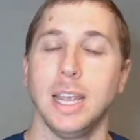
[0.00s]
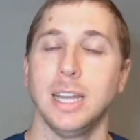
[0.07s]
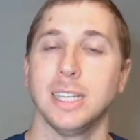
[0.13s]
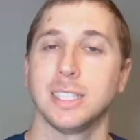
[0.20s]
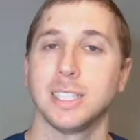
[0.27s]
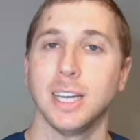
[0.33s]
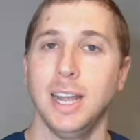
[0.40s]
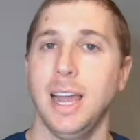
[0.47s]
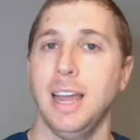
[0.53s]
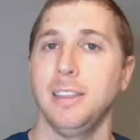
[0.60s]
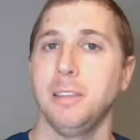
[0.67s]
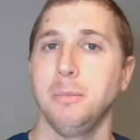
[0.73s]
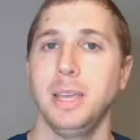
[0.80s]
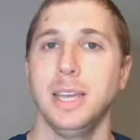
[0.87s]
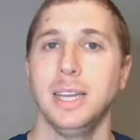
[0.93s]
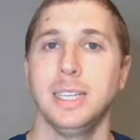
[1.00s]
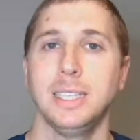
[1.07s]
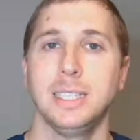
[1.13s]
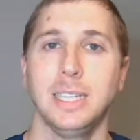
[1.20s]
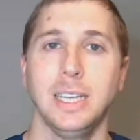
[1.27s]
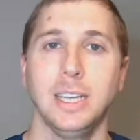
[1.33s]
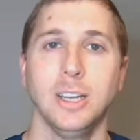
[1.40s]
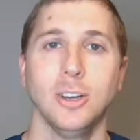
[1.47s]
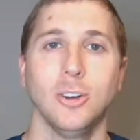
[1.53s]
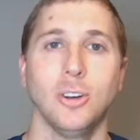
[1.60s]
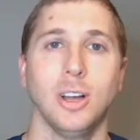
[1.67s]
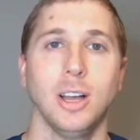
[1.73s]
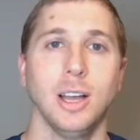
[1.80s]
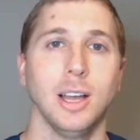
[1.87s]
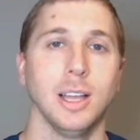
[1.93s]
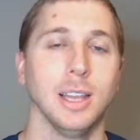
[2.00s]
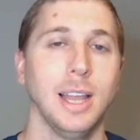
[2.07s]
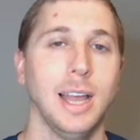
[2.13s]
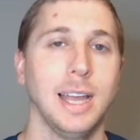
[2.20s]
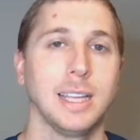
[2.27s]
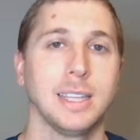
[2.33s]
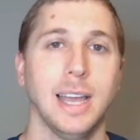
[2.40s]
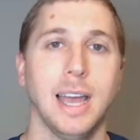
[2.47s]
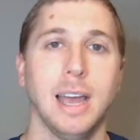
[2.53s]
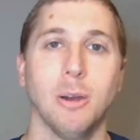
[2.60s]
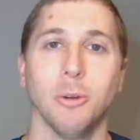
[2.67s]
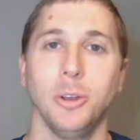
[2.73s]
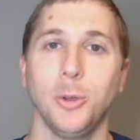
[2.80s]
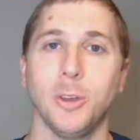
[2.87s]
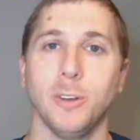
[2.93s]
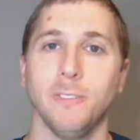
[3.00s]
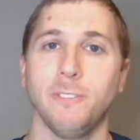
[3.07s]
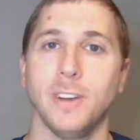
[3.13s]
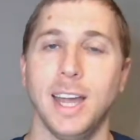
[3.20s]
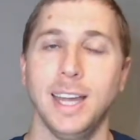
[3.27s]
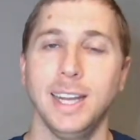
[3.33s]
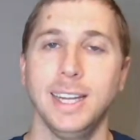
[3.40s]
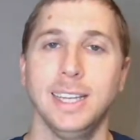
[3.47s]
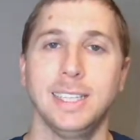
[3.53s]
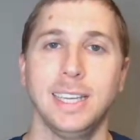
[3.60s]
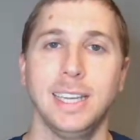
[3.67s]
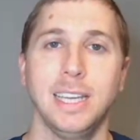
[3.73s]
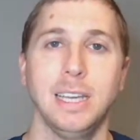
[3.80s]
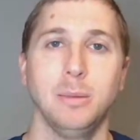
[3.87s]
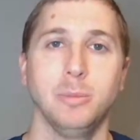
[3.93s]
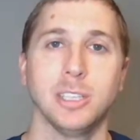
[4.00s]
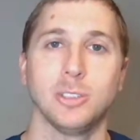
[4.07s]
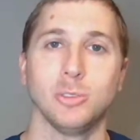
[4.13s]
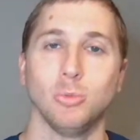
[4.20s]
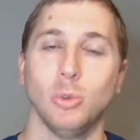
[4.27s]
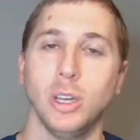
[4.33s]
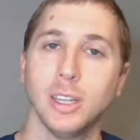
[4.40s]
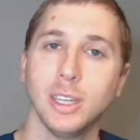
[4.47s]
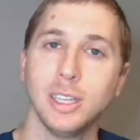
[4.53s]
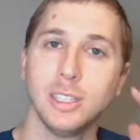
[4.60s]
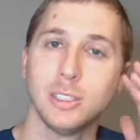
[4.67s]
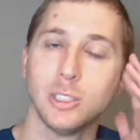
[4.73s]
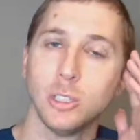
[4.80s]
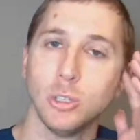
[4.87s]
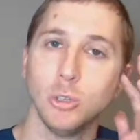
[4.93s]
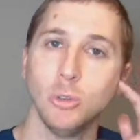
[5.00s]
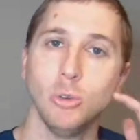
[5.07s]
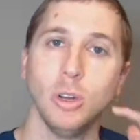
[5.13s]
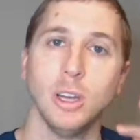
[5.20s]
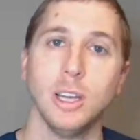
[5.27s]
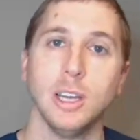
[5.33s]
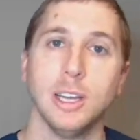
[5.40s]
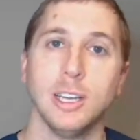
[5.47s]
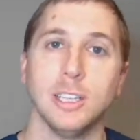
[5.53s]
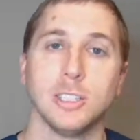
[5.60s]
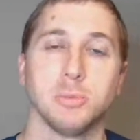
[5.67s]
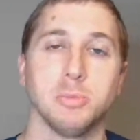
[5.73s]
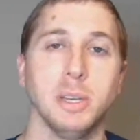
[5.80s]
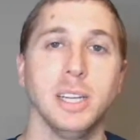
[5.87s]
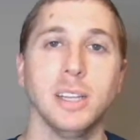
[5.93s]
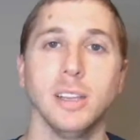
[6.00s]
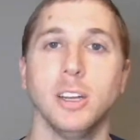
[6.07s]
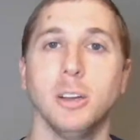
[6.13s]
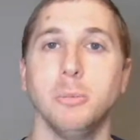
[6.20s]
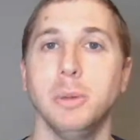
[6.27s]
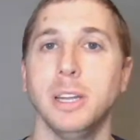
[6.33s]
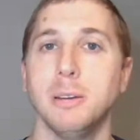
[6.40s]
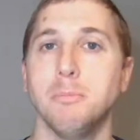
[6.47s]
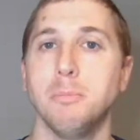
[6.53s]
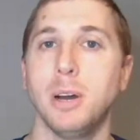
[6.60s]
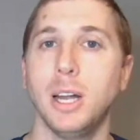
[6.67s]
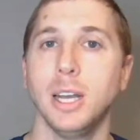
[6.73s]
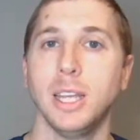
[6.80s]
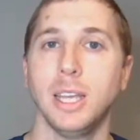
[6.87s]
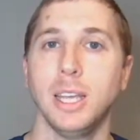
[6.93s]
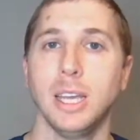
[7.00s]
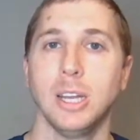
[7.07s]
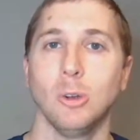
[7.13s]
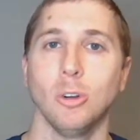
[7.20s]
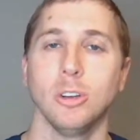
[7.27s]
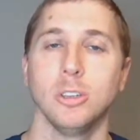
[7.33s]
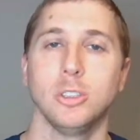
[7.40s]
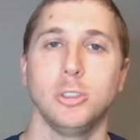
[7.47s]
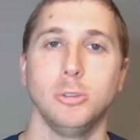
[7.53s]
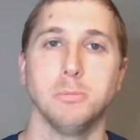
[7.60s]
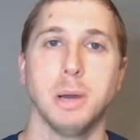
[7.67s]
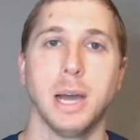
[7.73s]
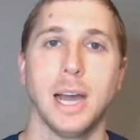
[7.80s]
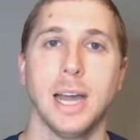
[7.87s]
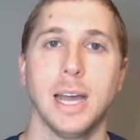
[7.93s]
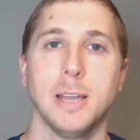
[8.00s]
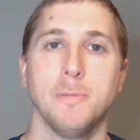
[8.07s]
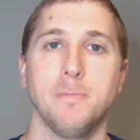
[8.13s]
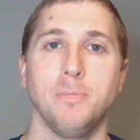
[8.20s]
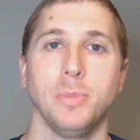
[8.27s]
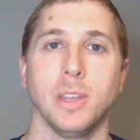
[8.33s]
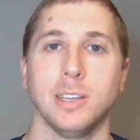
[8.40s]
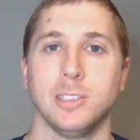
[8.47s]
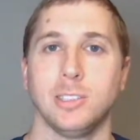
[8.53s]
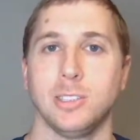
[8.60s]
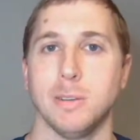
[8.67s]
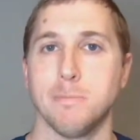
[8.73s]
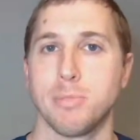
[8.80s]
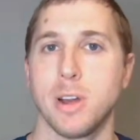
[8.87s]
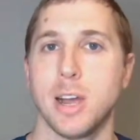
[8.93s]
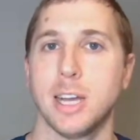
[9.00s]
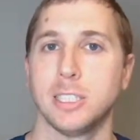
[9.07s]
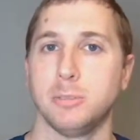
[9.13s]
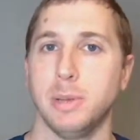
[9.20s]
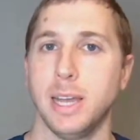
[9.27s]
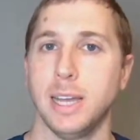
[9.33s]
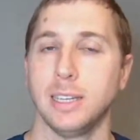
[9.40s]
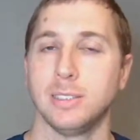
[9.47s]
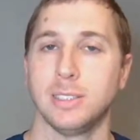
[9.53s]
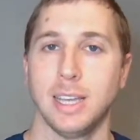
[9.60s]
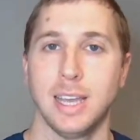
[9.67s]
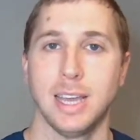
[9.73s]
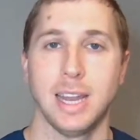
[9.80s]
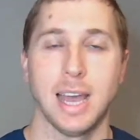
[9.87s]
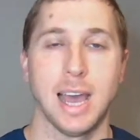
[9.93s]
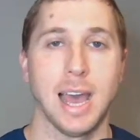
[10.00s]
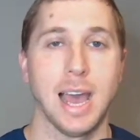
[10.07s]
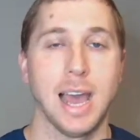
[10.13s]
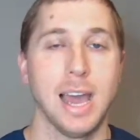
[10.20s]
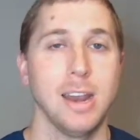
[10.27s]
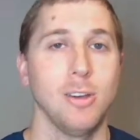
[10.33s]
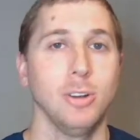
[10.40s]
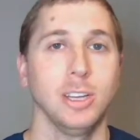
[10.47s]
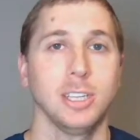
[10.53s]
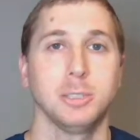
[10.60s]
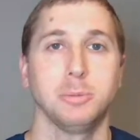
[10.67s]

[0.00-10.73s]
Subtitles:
it's going to have to be a deal like that where you can find a team that's willing to spend a little bit of money in order to buy some prospects. And I don't